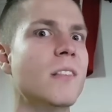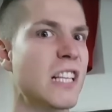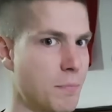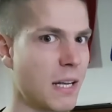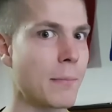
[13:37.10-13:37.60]

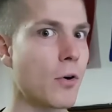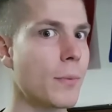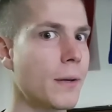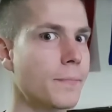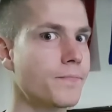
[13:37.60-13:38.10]
Despicable
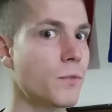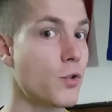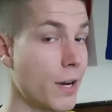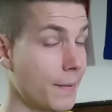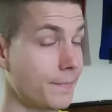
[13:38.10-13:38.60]
Me
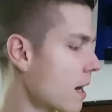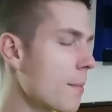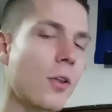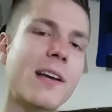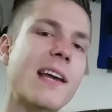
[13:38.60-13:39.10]
3.
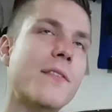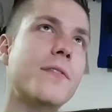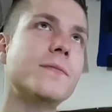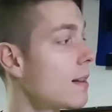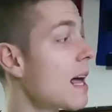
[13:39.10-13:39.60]
I'm gonna
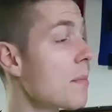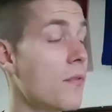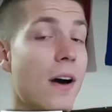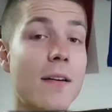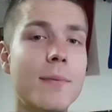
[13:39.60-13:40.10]
give
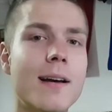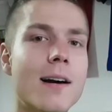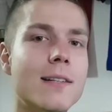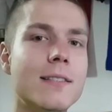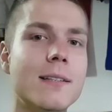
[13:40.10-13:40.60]
9.5
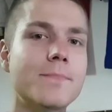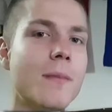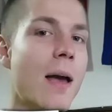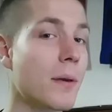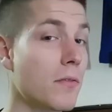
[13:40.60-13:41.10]
because
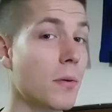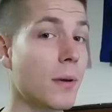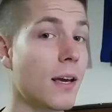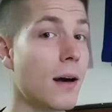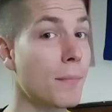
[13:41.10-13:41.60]
I'm giving
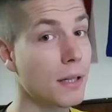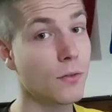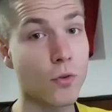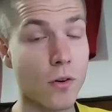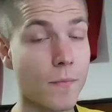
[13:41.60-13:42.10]
me a
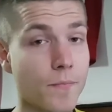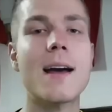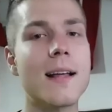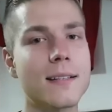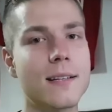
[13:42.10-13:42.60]
bit room.
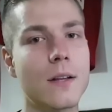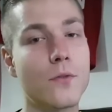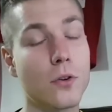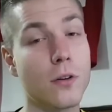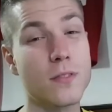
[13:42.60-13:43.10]
And as I
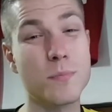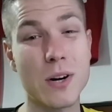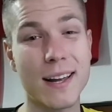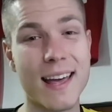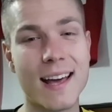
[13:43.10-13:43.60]
said, Fruit Loops
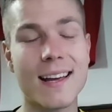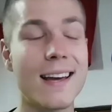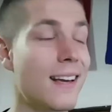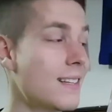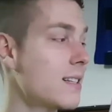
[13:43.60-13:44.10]
Birthday Cake
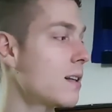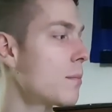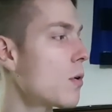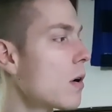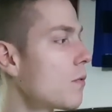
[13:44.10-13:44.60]
is
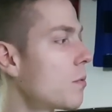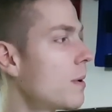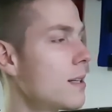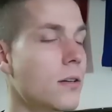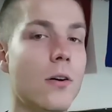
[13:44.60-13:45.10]
number 1 for
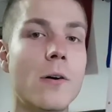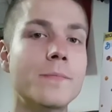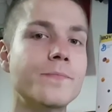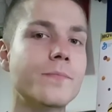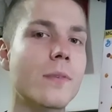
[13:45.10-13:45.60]
me, so
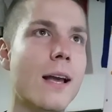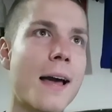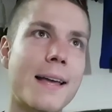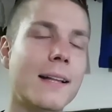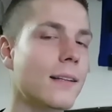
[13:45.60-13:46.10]

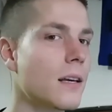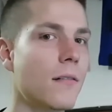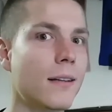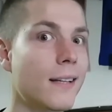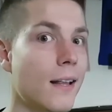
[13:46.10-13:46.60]
I can't
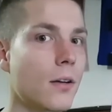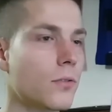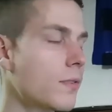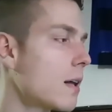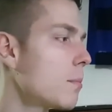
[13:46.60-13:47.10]
give it 10
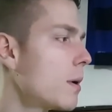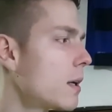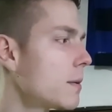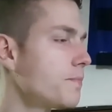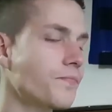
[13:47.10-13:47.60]
out of 10,
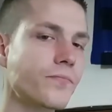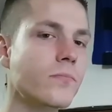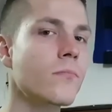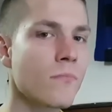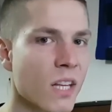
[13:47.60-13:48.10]
but
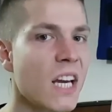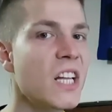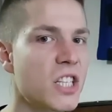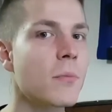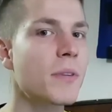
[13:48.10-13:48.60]

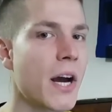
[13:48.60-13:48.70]
it's up